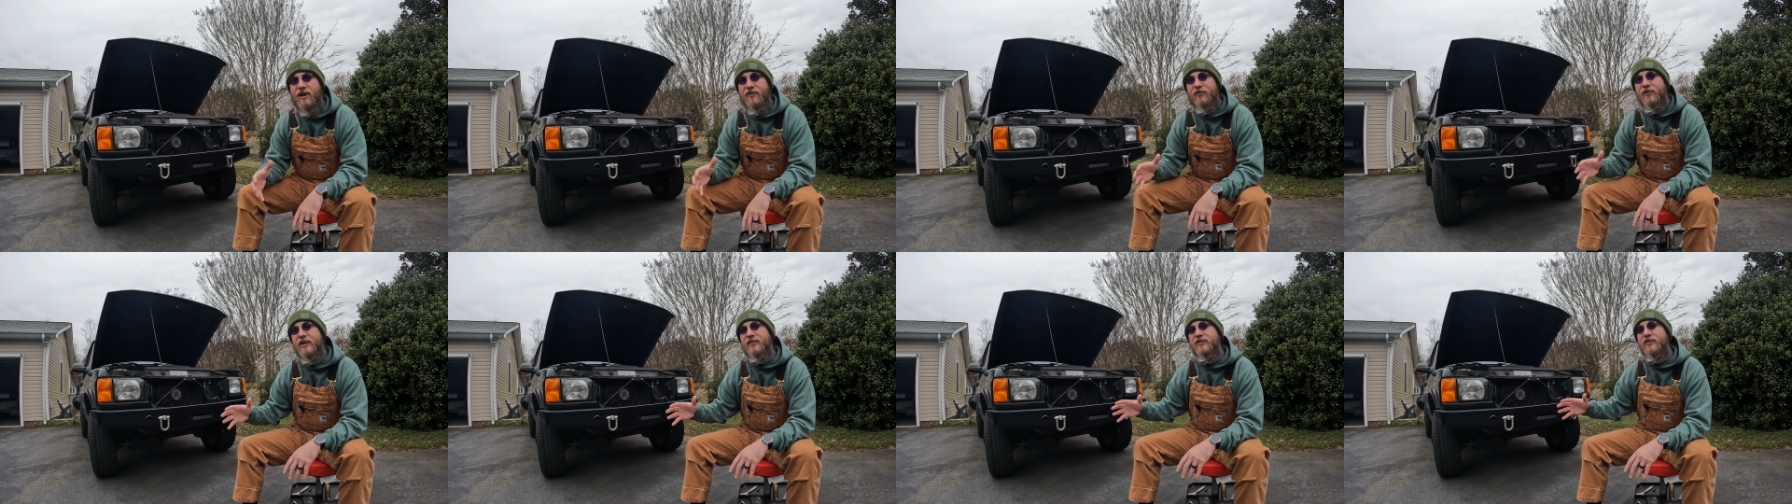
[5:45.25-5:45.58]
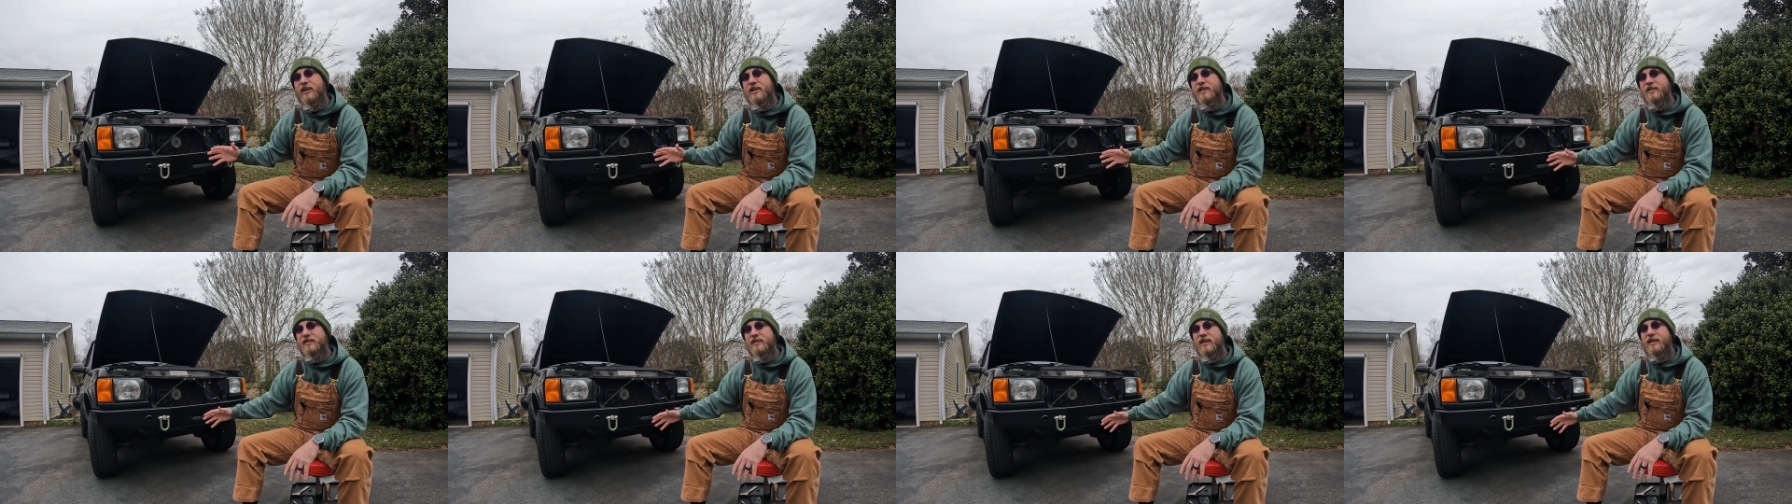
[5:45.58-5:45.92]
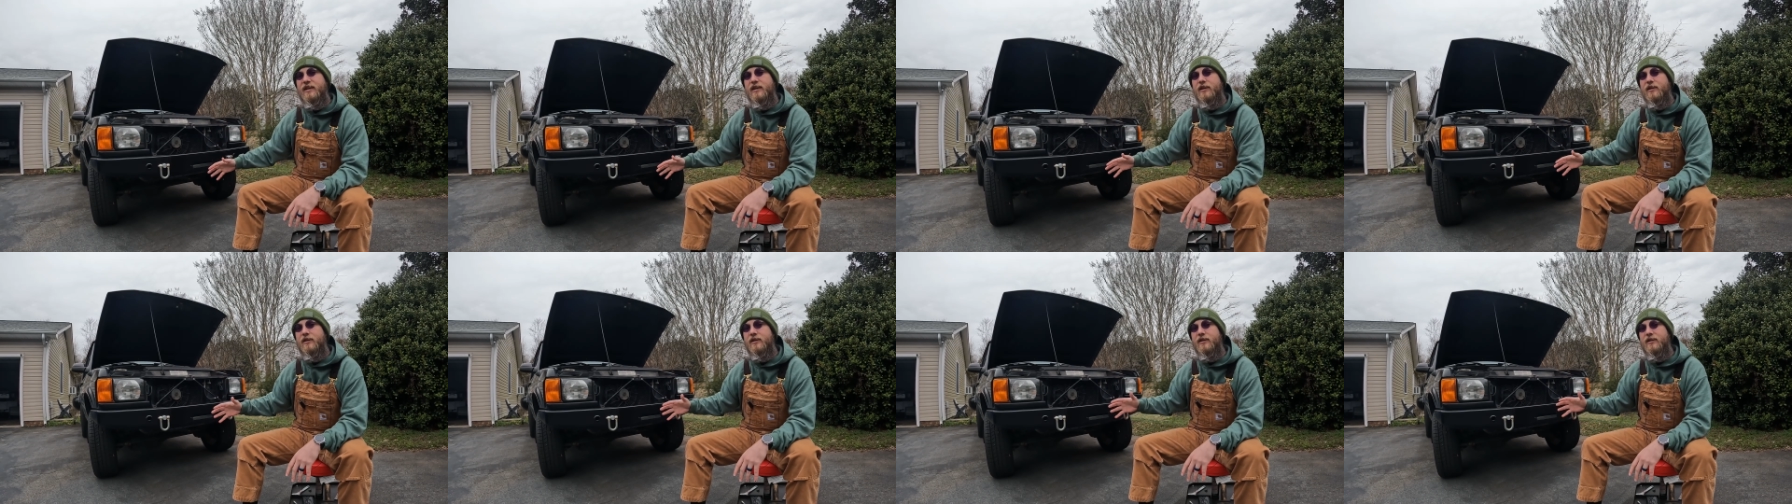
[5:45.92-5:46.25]
that they
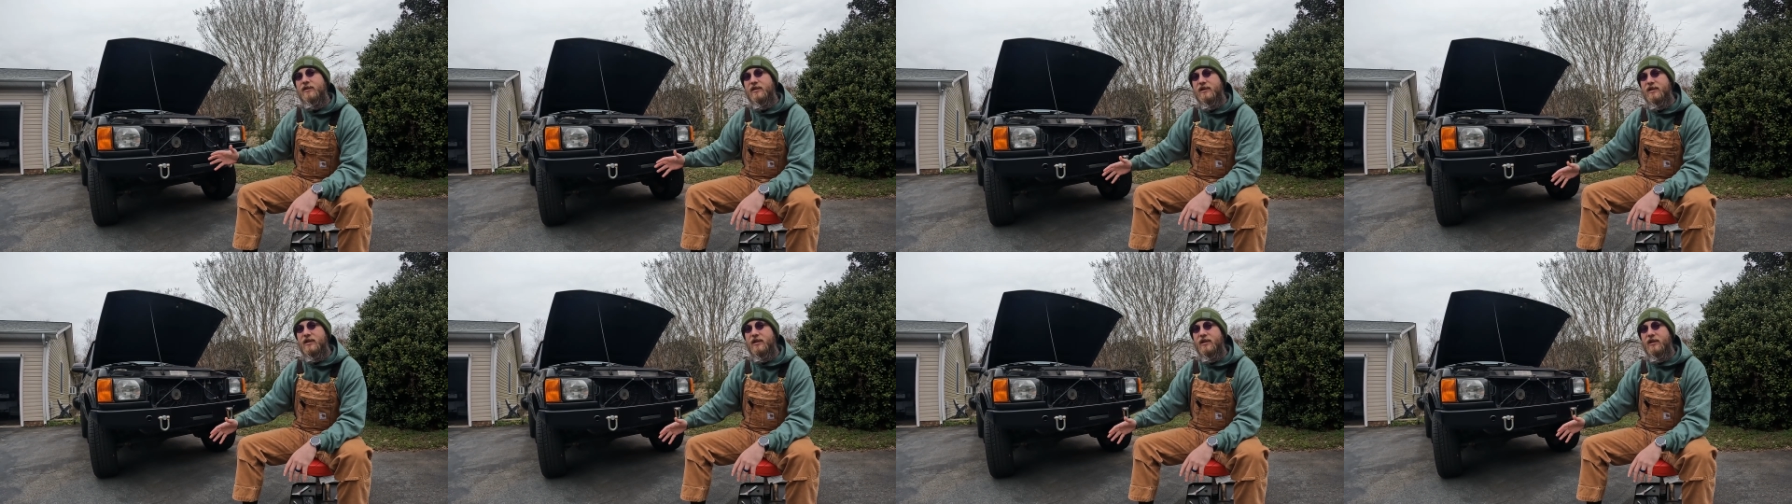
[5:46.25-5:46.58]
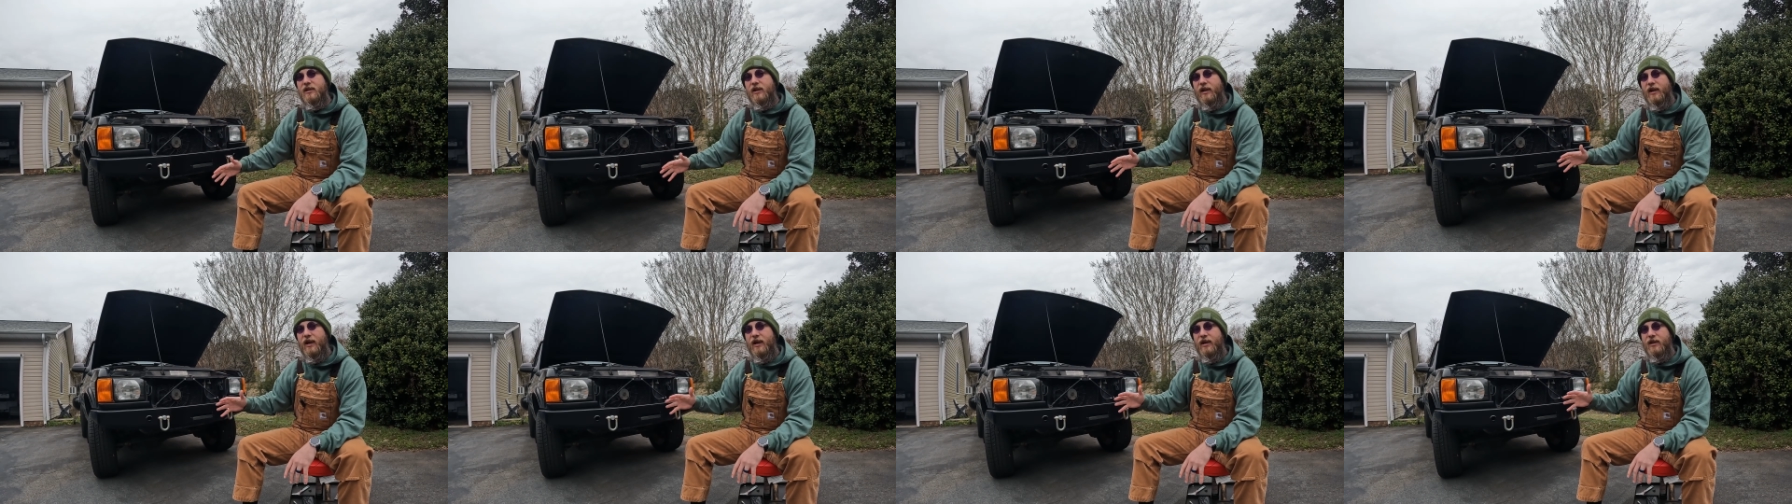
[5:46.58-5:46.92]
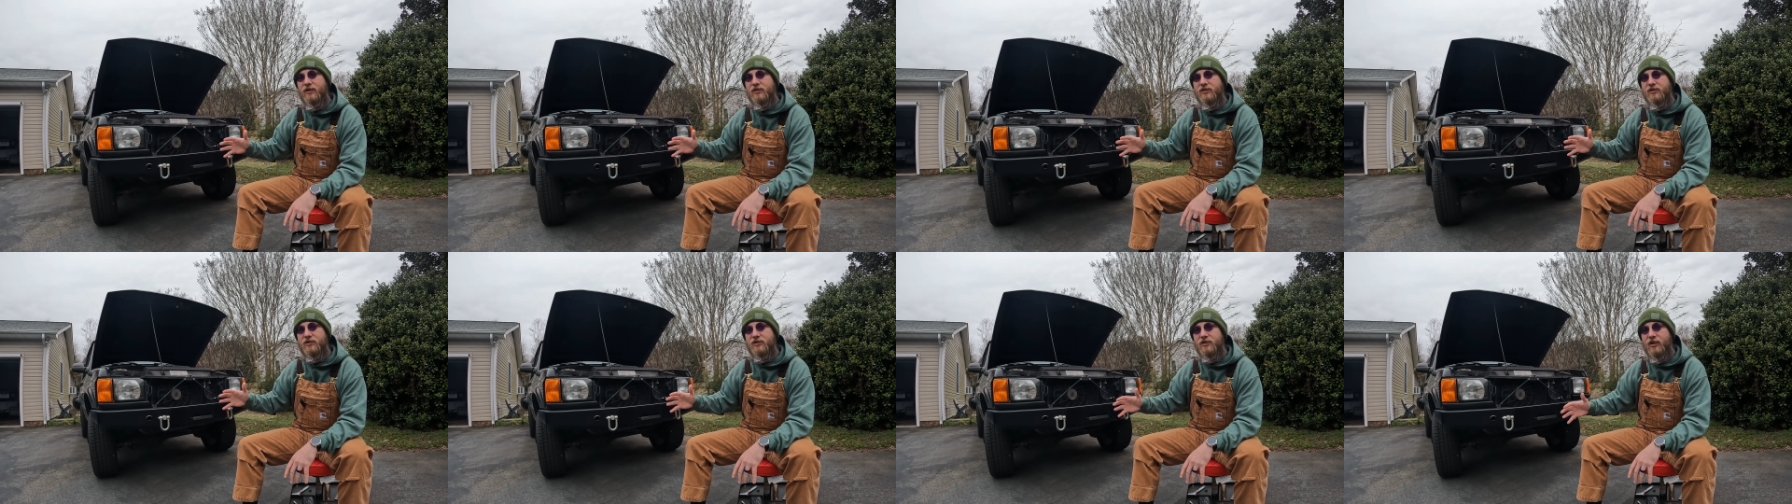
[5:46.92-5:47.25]
didn't need
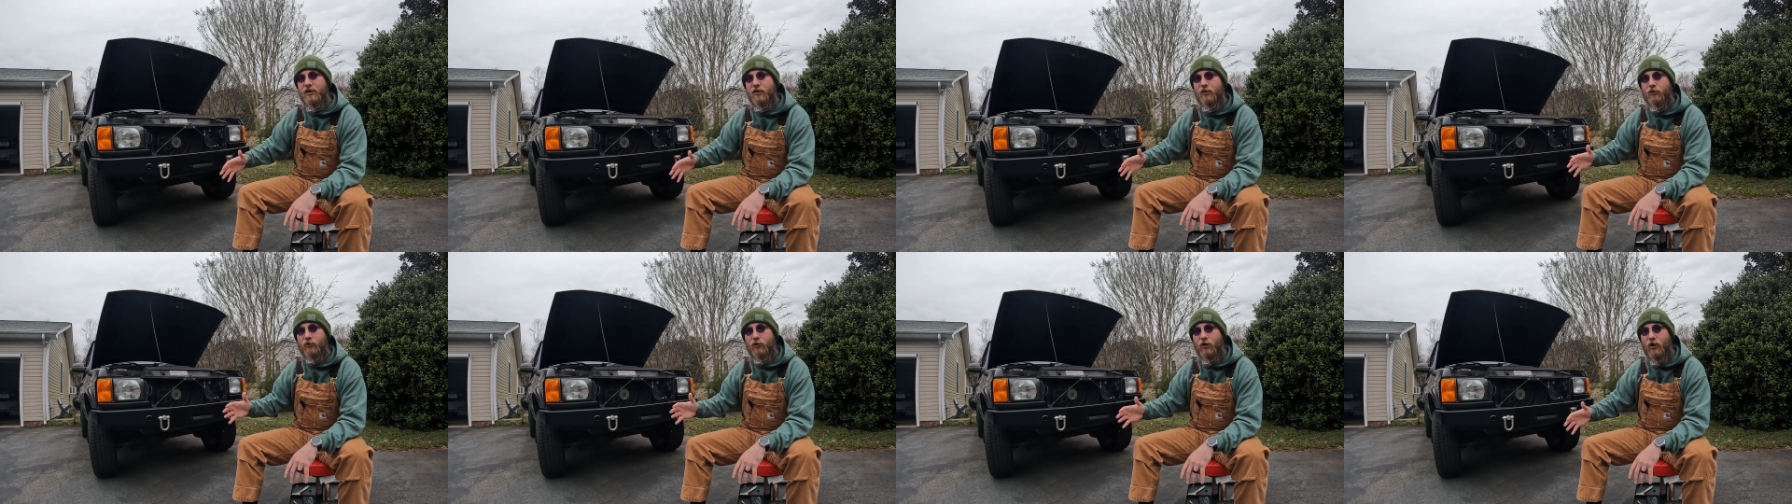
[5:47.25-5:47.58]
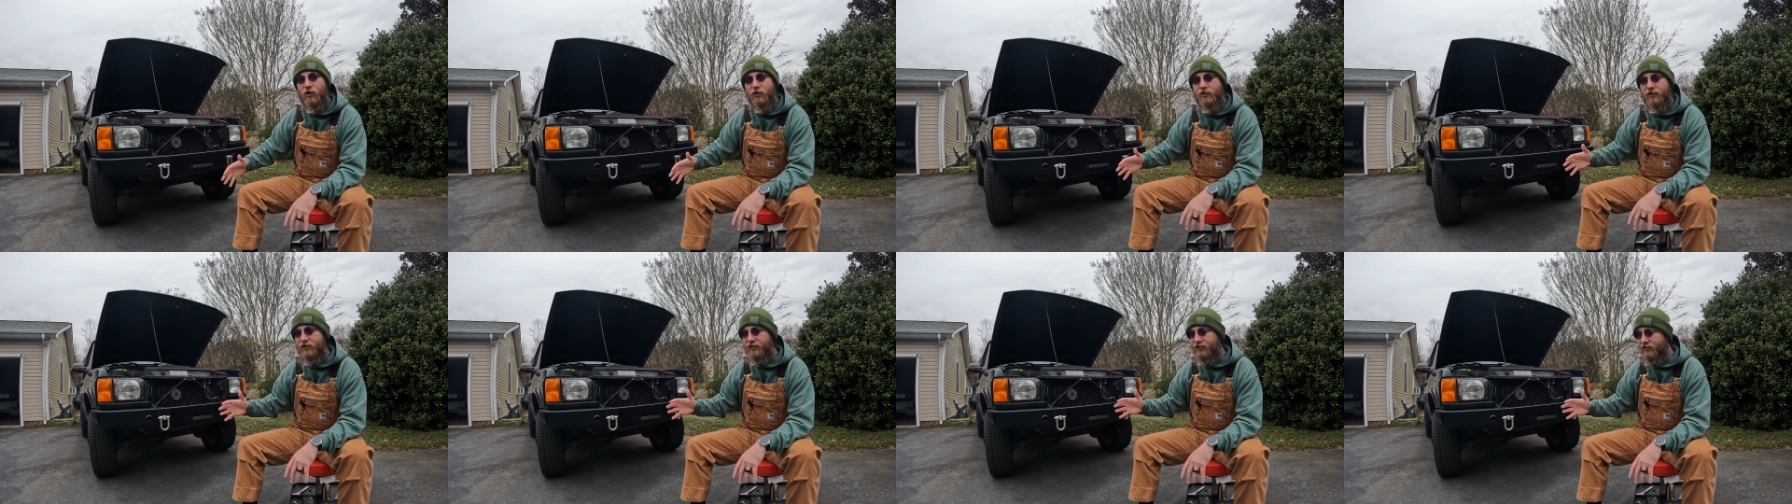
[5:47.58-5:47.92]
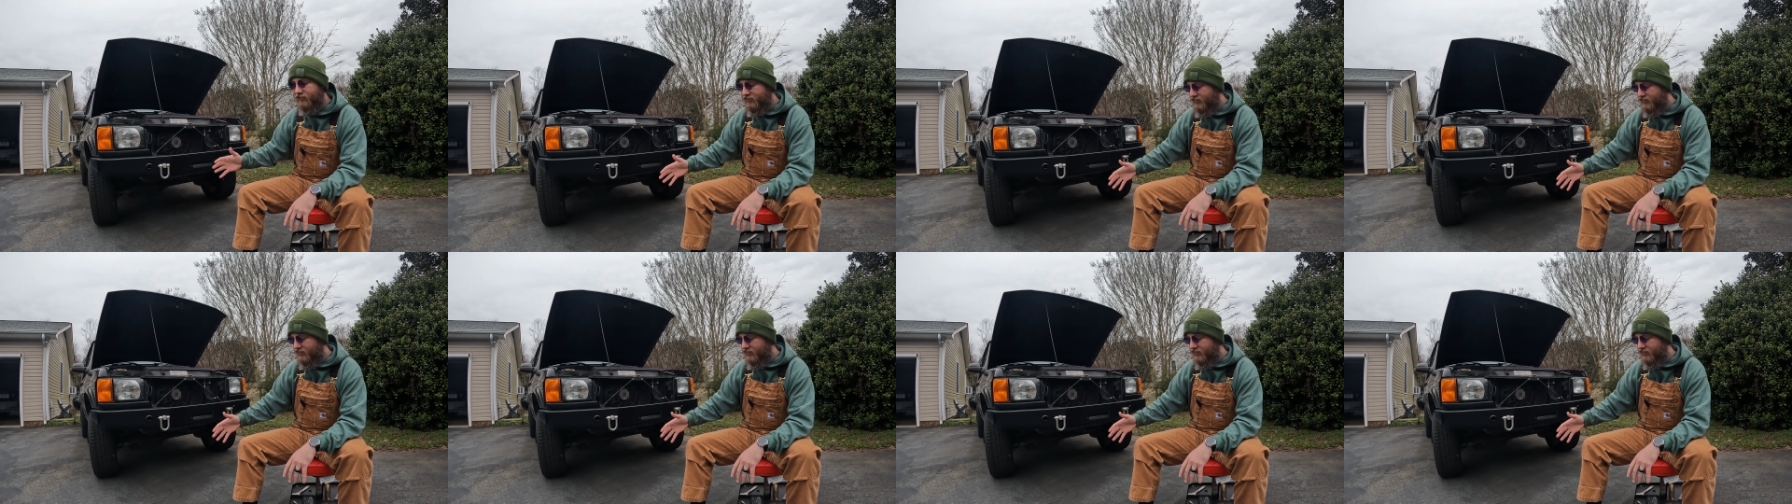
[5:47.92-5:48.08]
a center locking